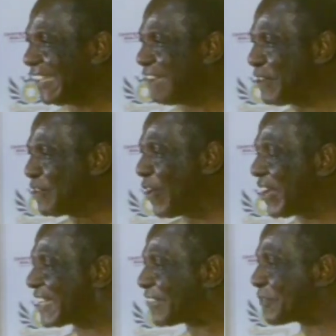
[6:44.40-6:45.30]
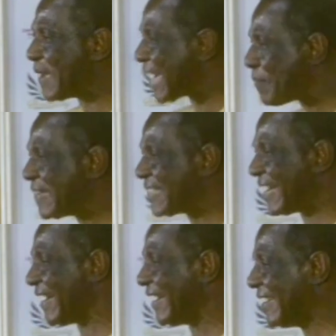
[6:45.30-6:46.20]
Even though he doesn't be a
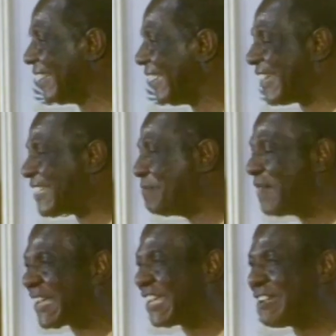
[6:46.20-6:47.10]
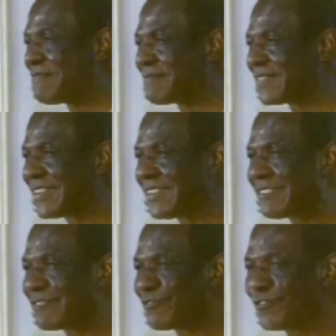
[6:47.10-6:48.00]
carpenter, it doesn't make him
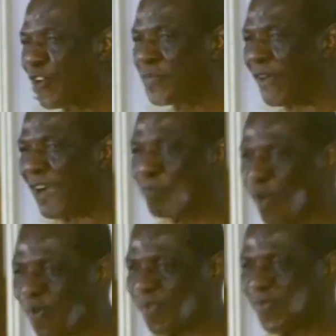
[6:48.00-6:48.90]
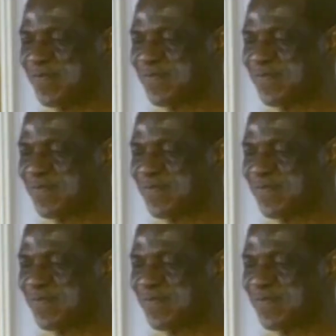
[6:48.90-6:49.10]
obey our ball.